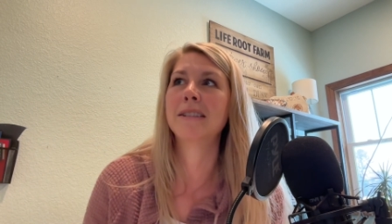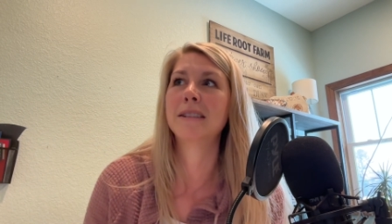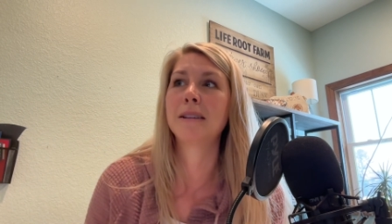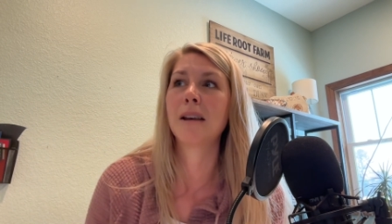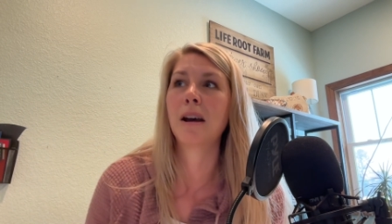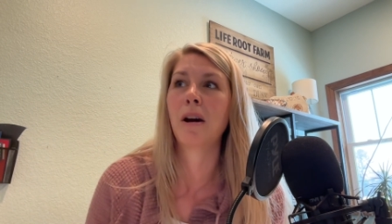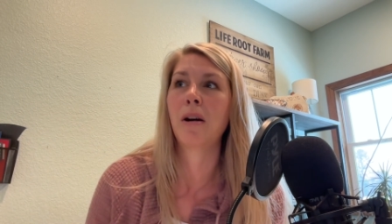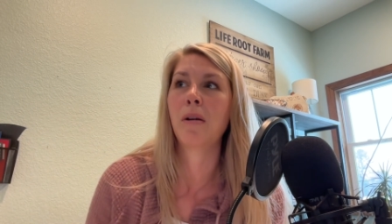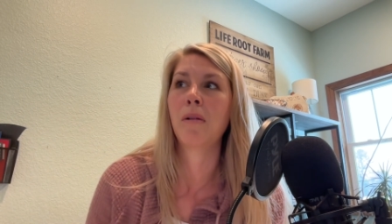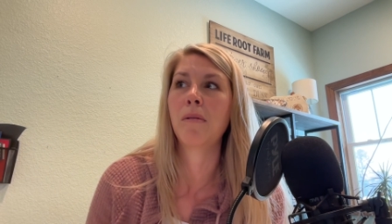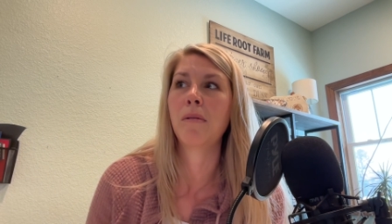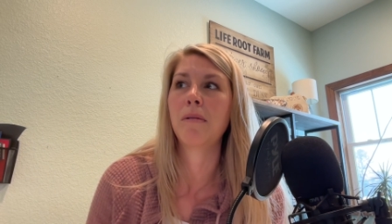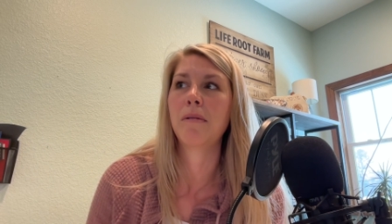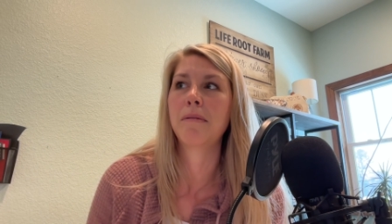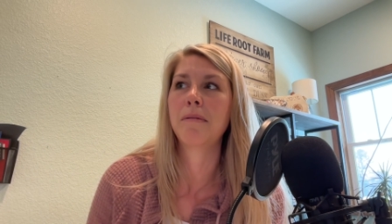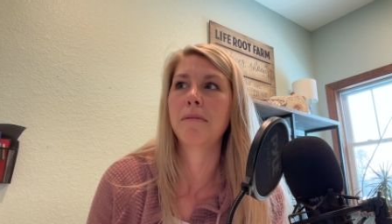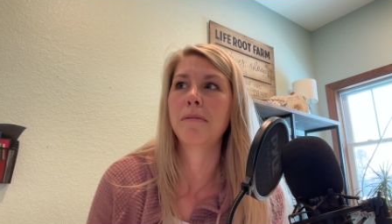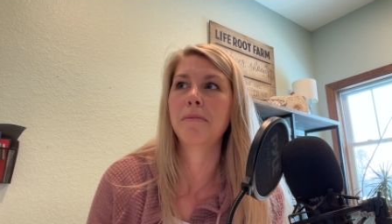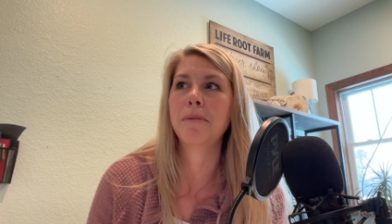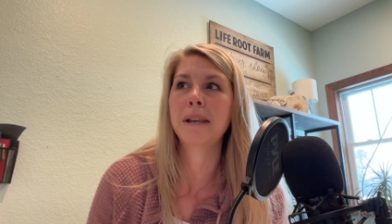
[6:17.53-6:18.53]
so
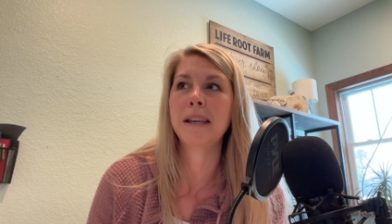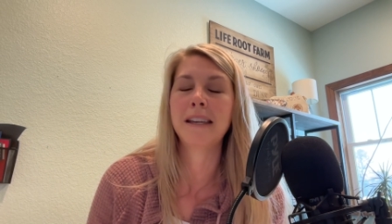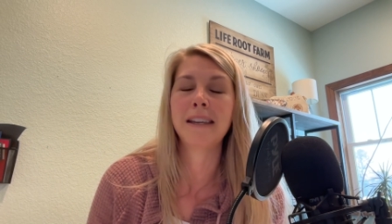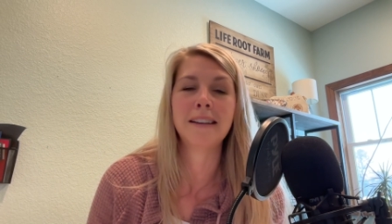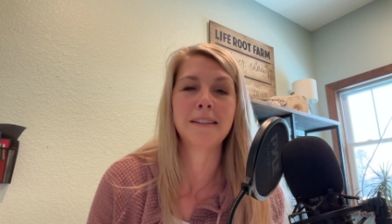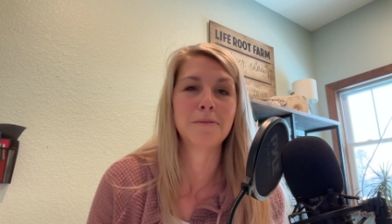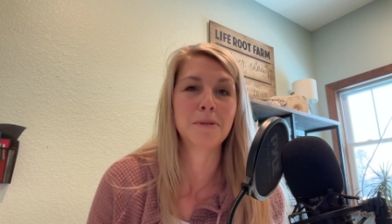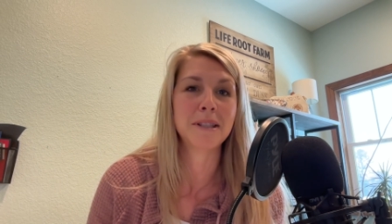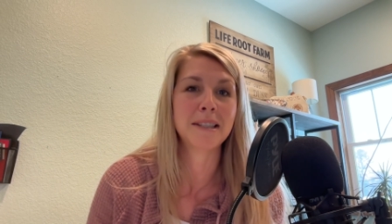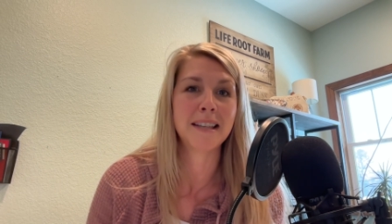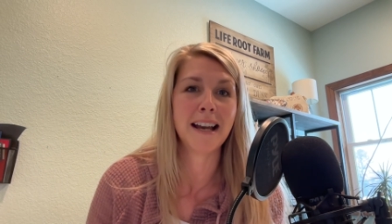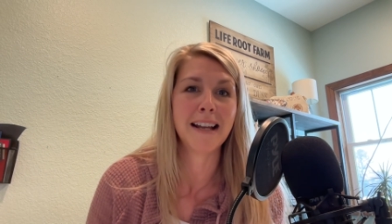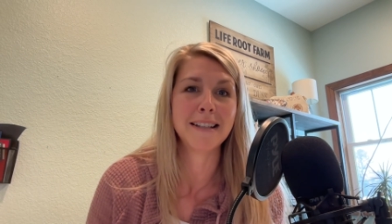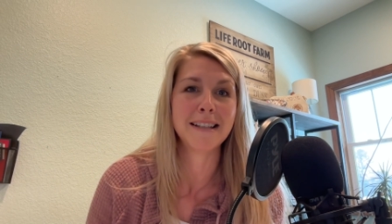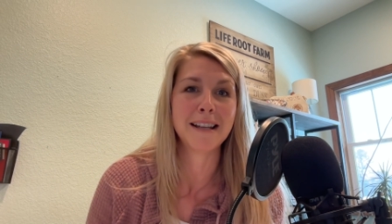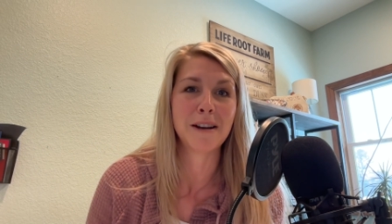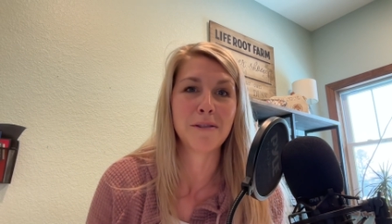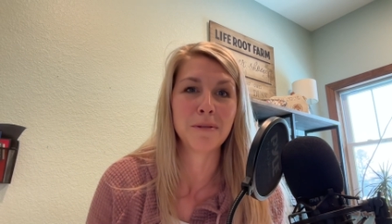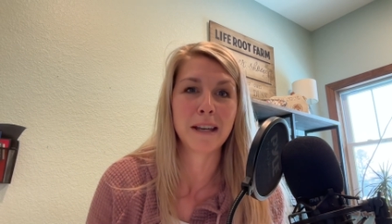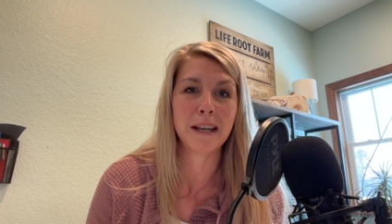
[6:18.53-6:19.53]
we sat
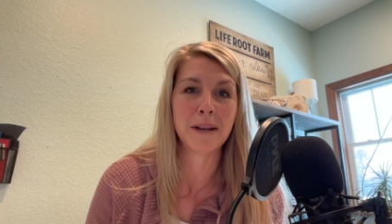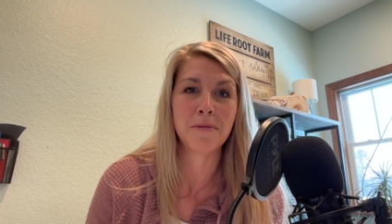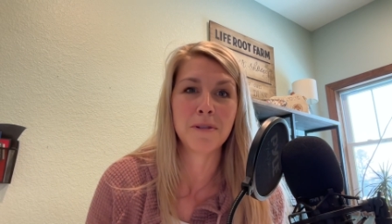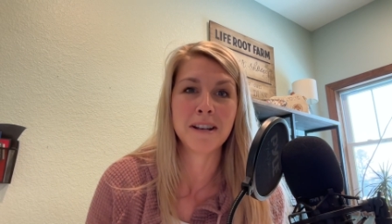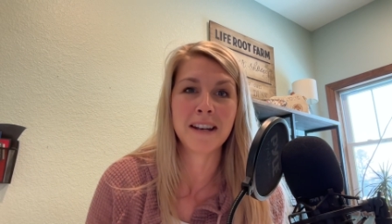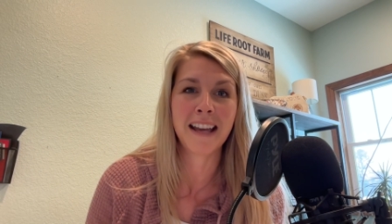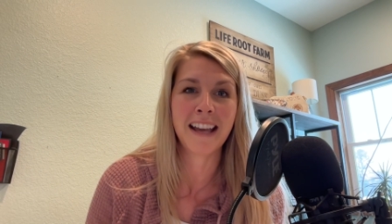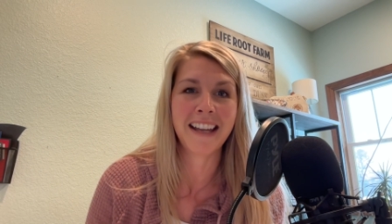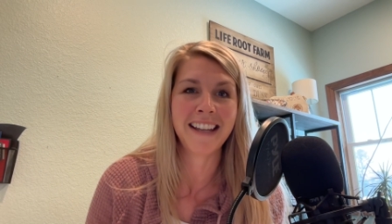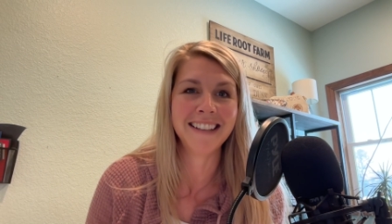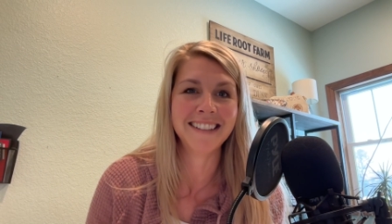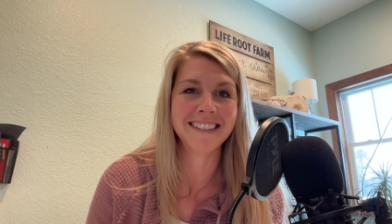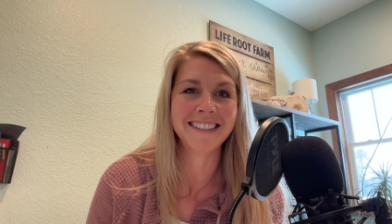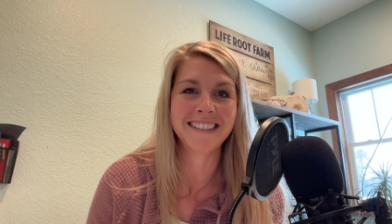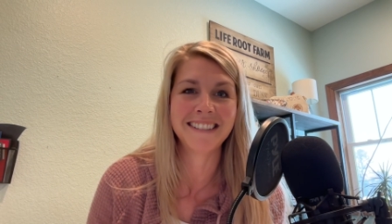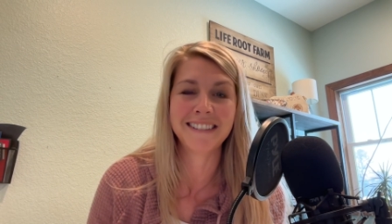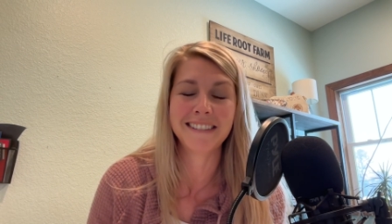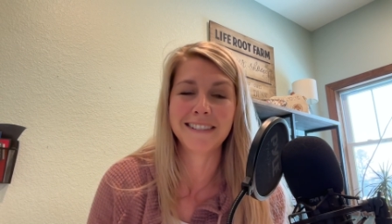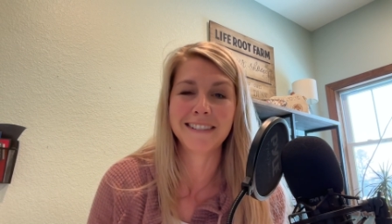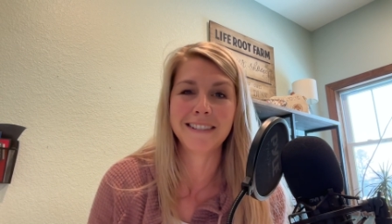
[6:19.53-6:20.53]
down late one night
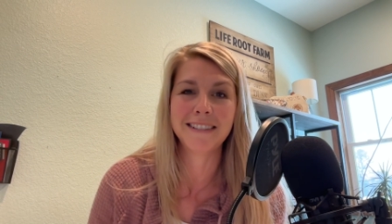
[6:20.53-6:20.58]
and